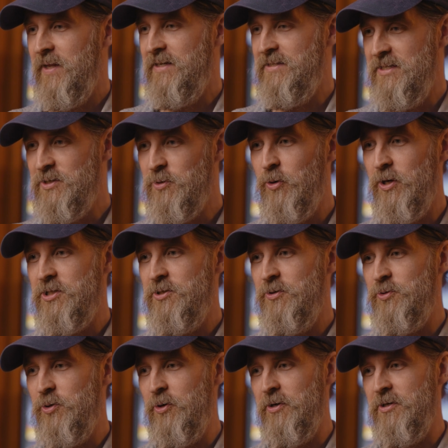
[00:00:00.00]
It's easy to watch
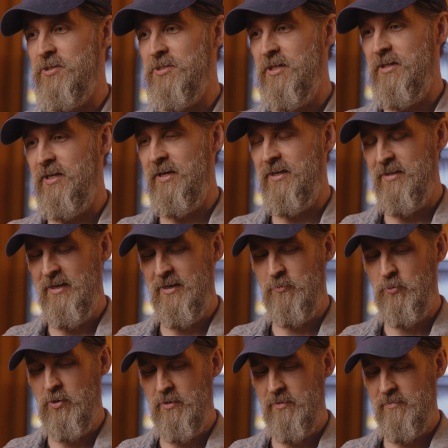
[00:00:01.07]
tutorials and think like,
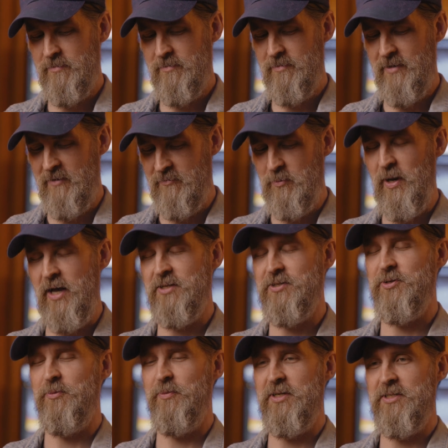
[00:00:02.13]
well, every
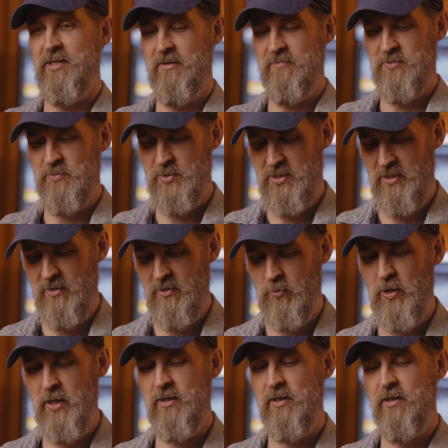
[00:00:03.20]
master must have some stereo
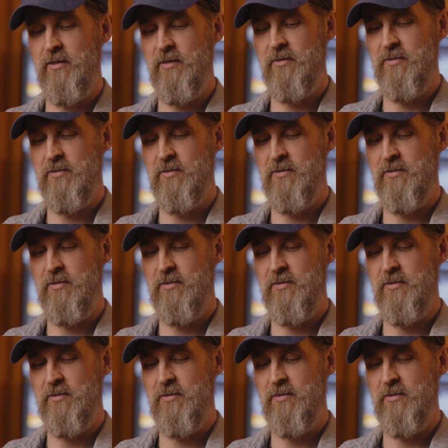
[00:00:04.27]
widening,